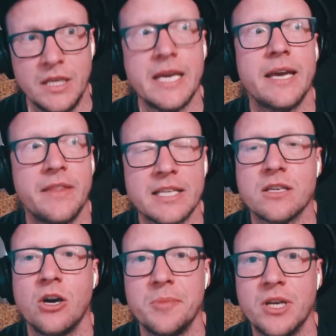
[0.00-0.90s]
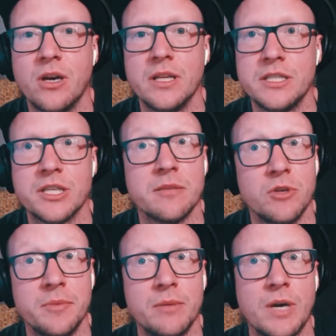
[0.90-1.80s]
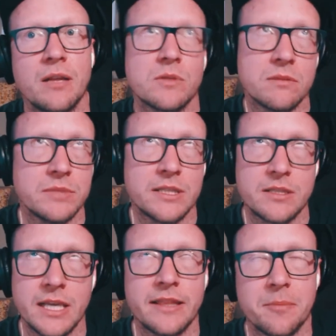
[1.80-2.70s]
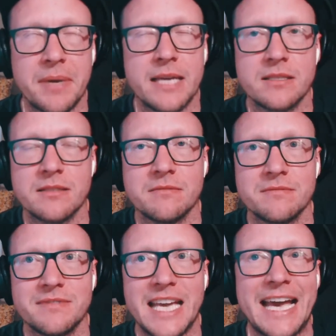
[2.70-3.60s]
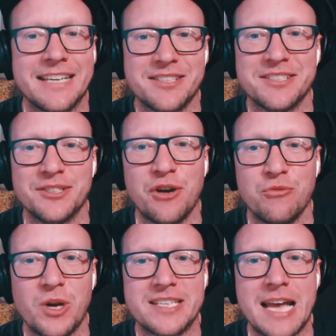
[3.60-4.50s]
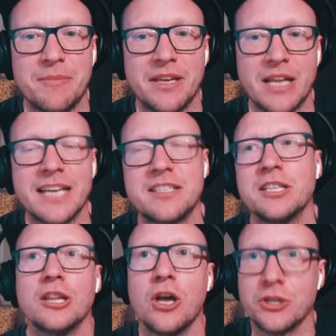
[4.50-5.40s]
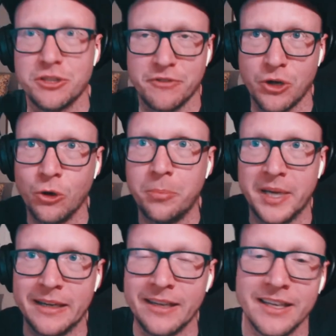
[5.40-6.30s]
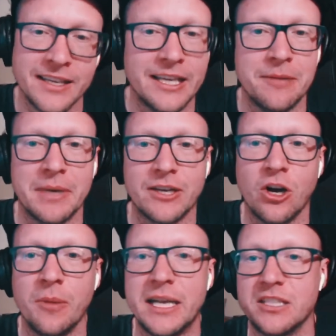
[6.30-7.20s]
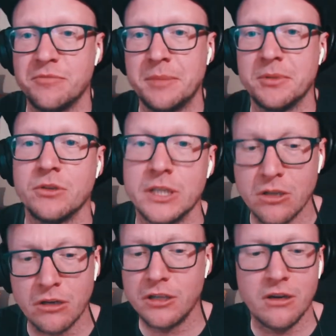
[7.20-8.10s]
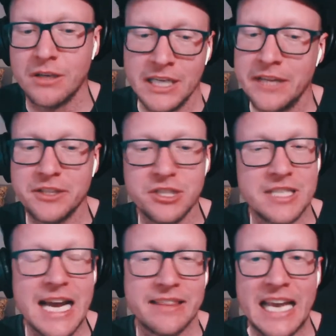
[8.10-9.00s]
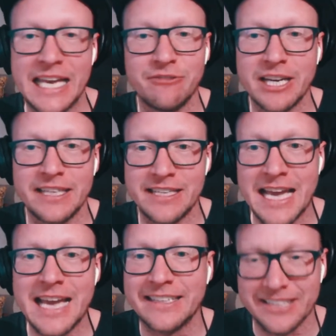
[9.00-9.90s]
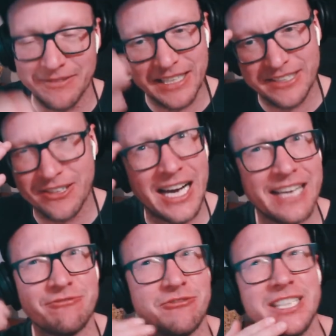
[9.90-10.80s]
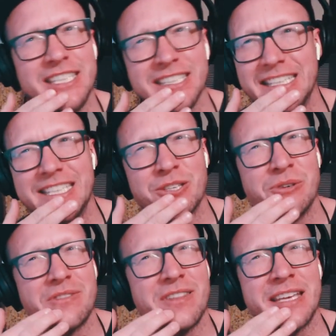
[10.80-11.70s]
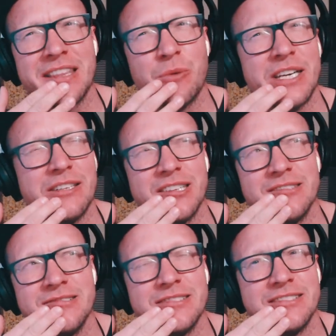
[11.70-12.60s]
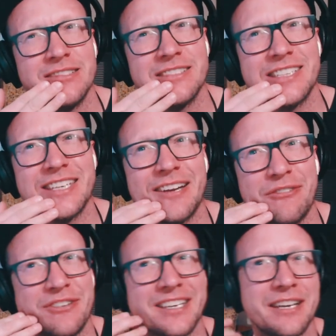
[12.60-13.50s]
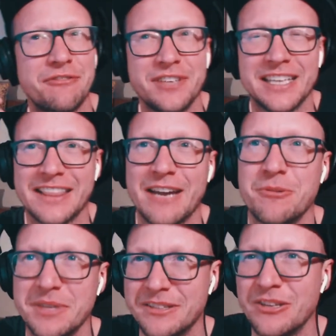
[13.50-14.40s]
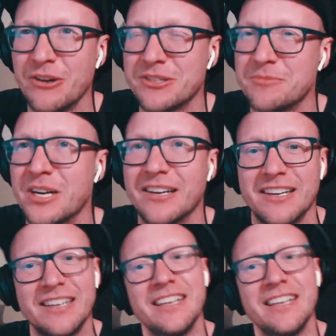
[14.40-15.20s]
Yeah, that's common knowledge at the moment. Well, it's like the best guess of what's happening. I see lots of coping in my comments of people going, no, they'll just add that in right at the end. And I'm like, no, I really don't think they will. I feel like that would be not smart.